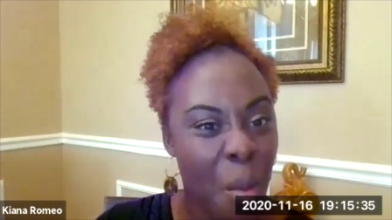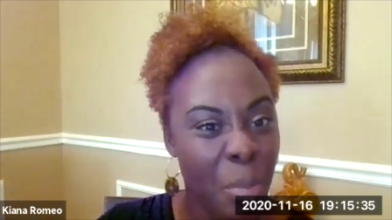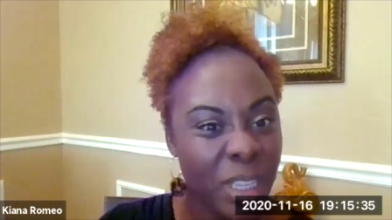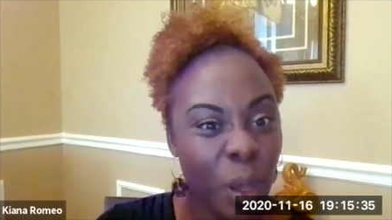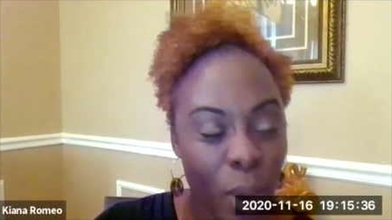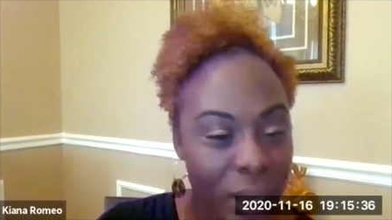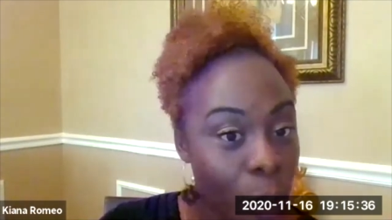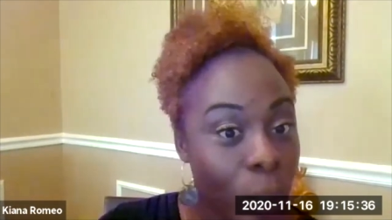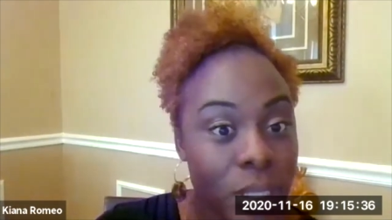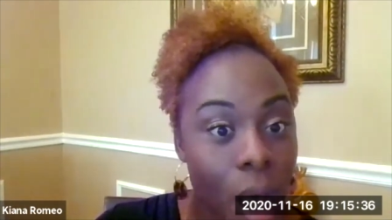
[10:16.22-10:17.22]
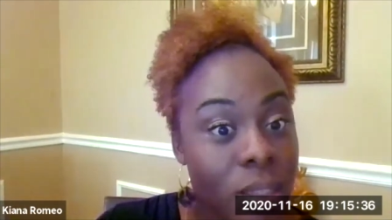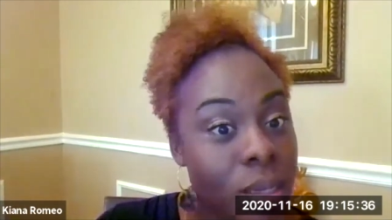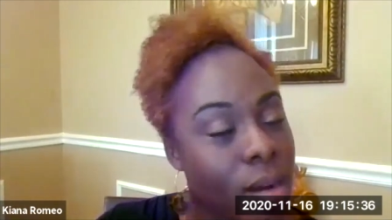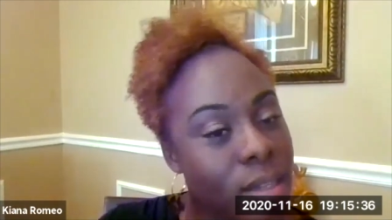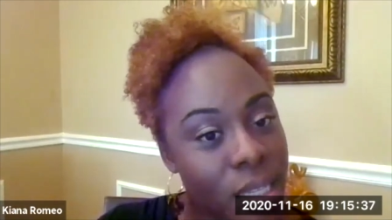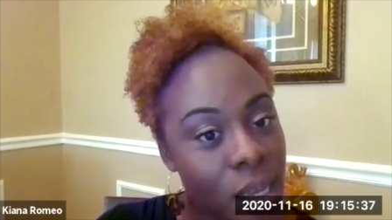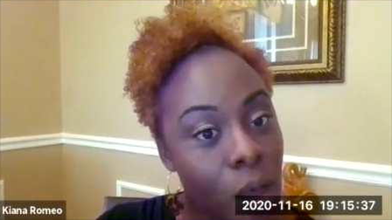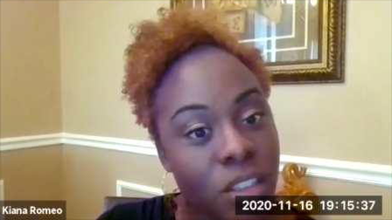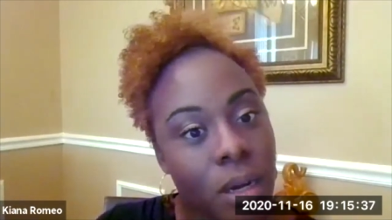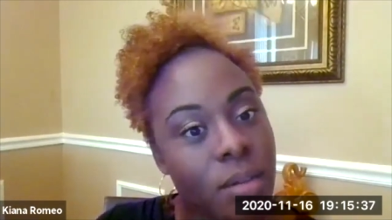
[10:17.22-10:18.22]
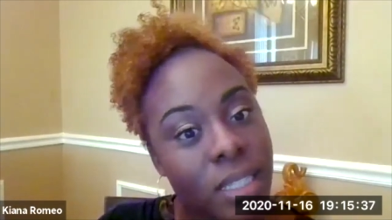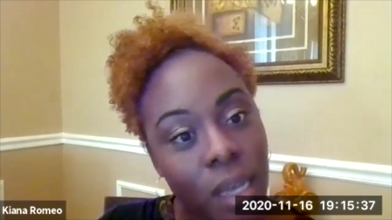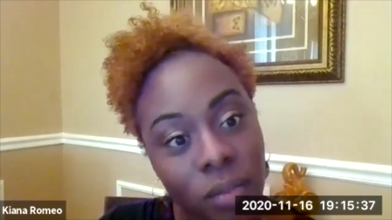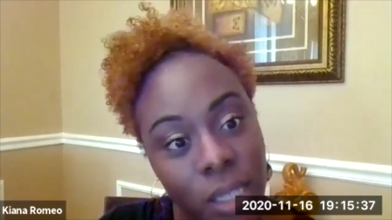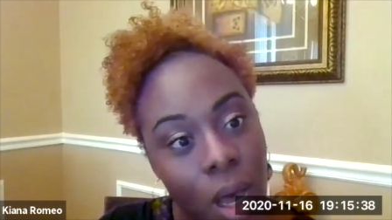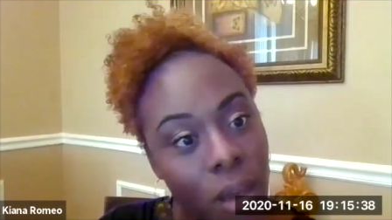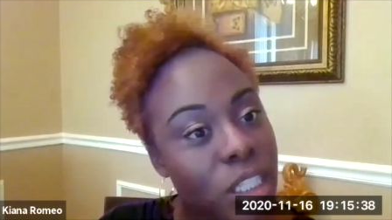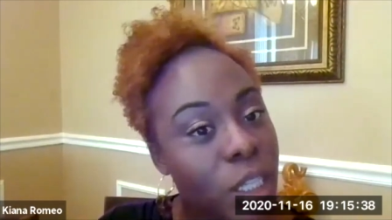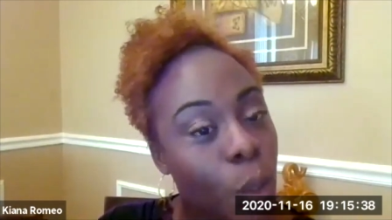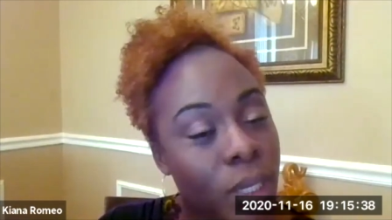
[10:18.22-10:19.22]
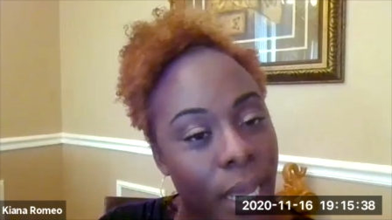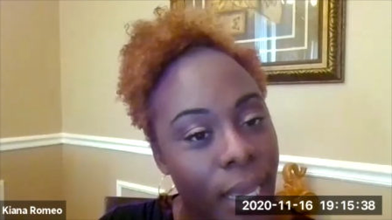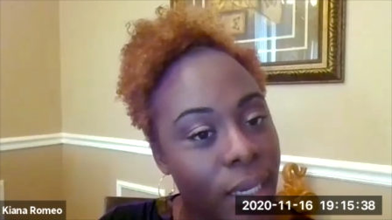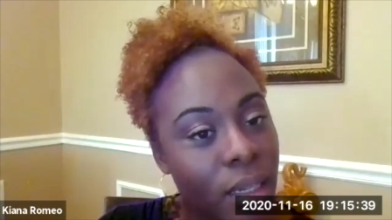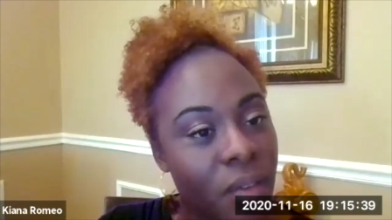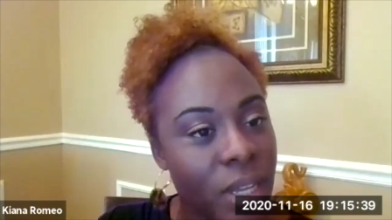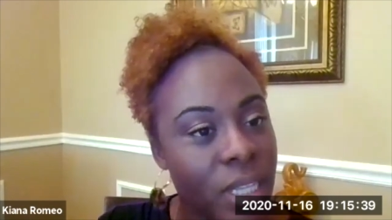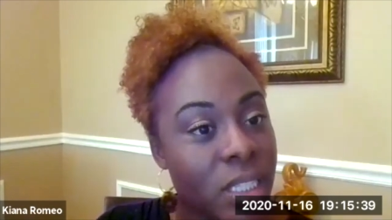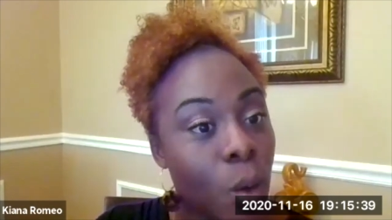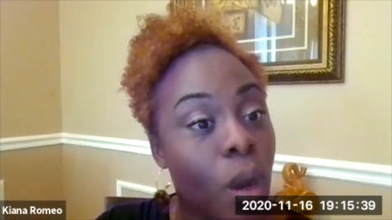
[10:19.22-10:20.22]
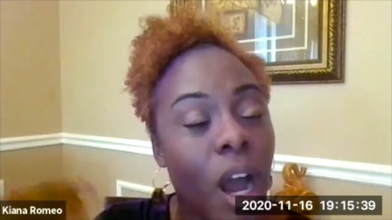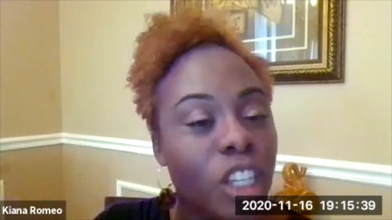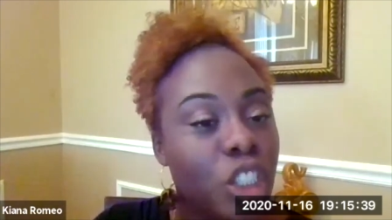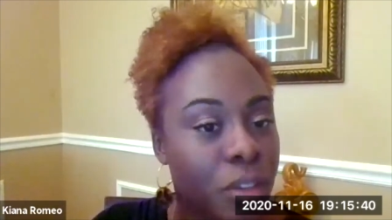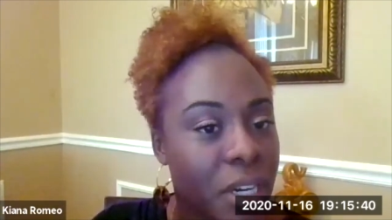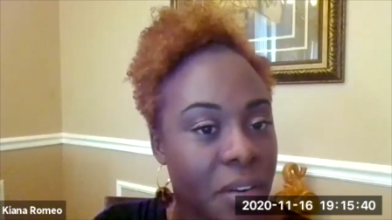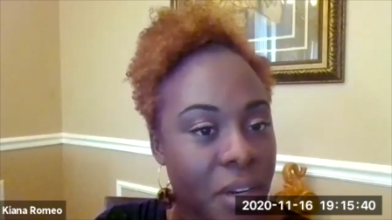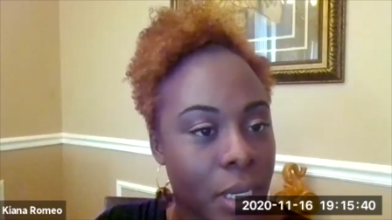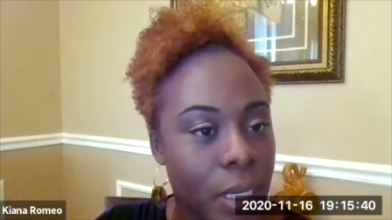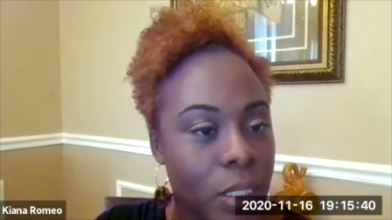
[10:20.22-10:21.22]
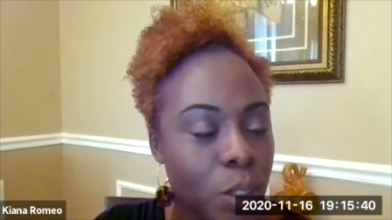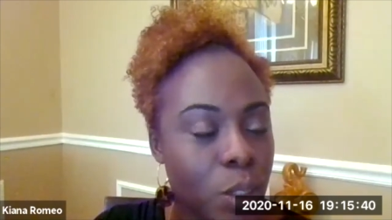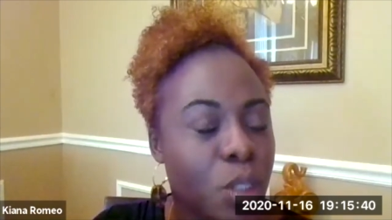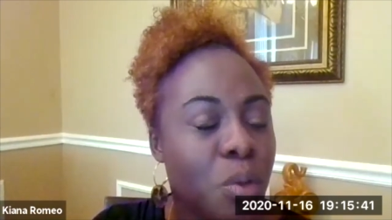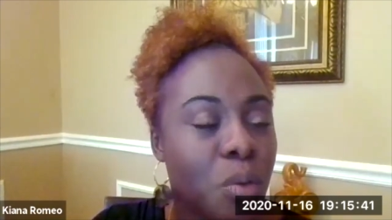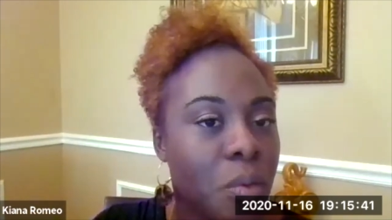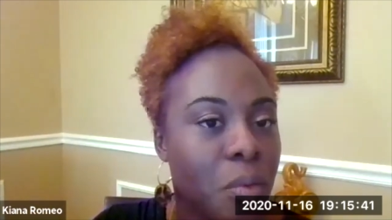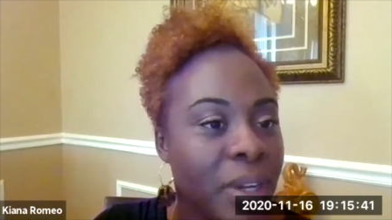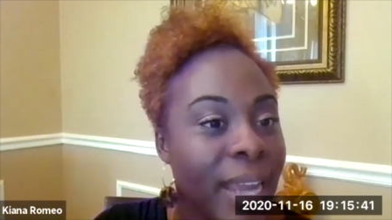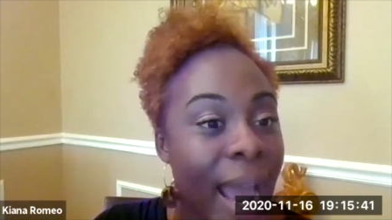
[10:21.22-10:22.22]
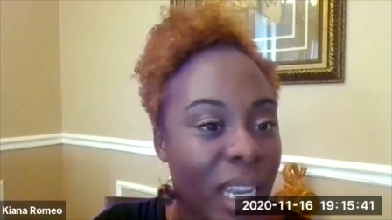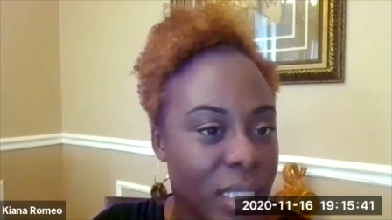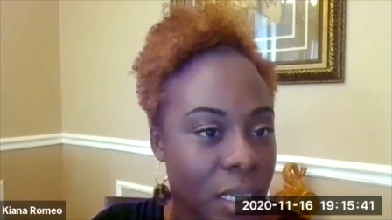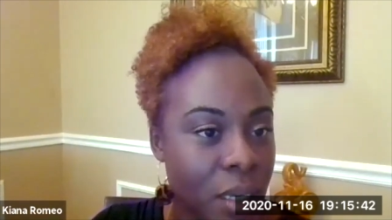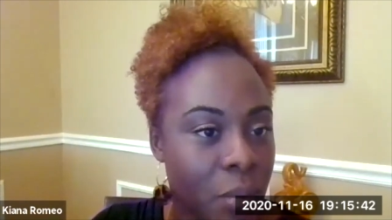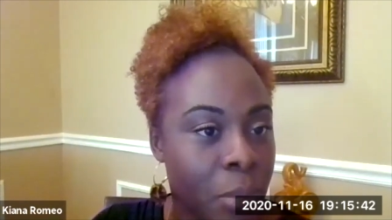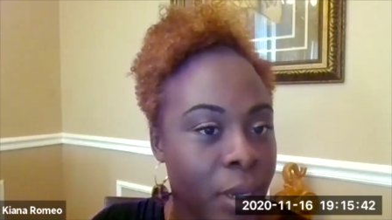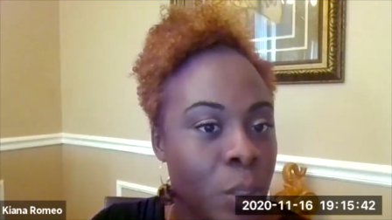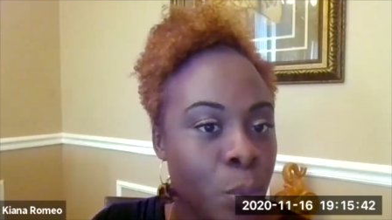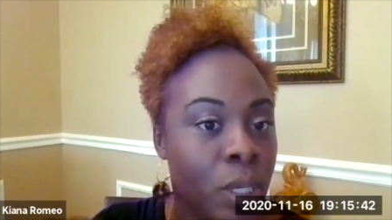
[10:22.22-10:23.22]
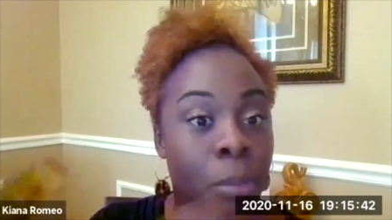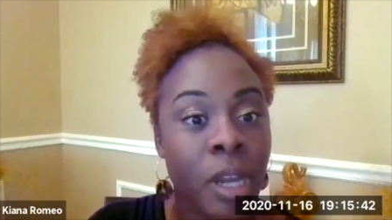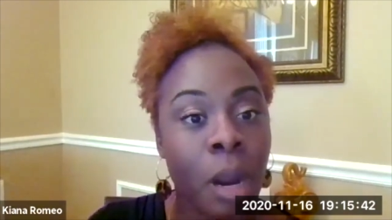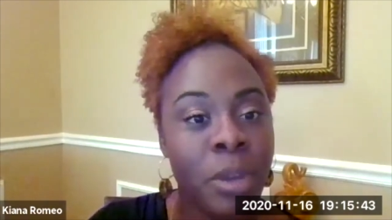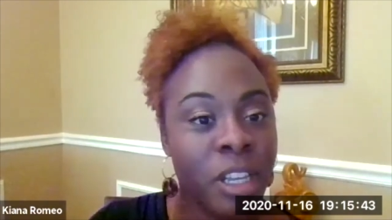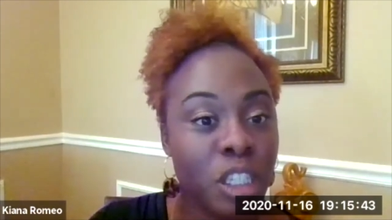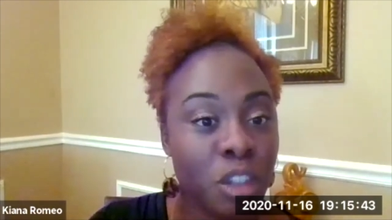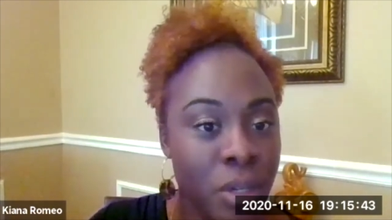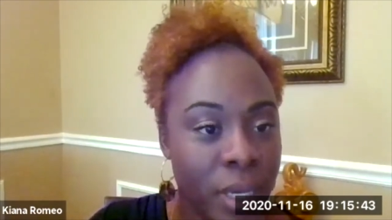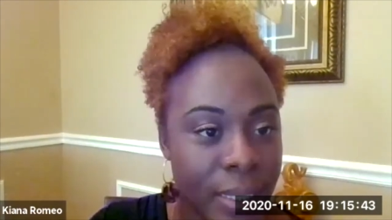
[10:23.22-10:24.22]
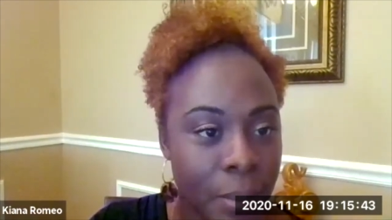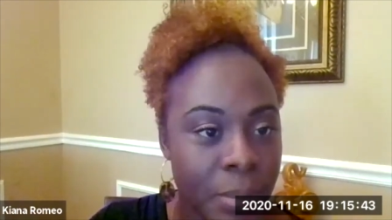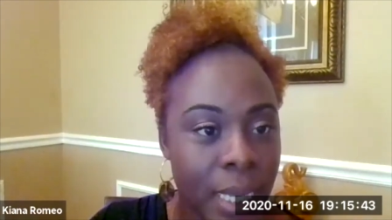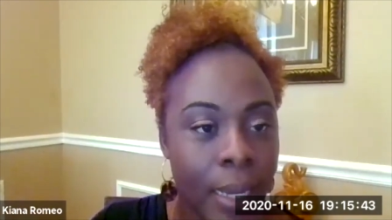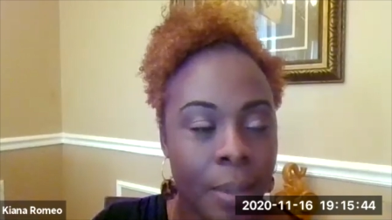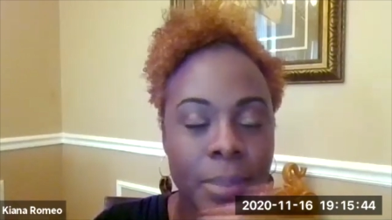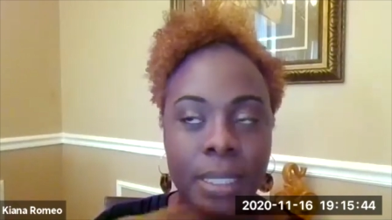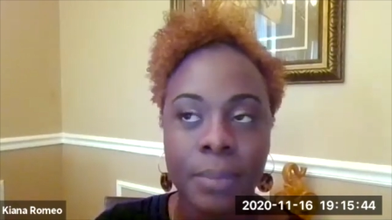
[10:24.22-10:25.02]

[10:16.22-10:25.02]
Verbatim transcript: But the way that we talk to ourselves or our self talk is so negative and so contrary to, to reality because we can be our biggest critics sometimes.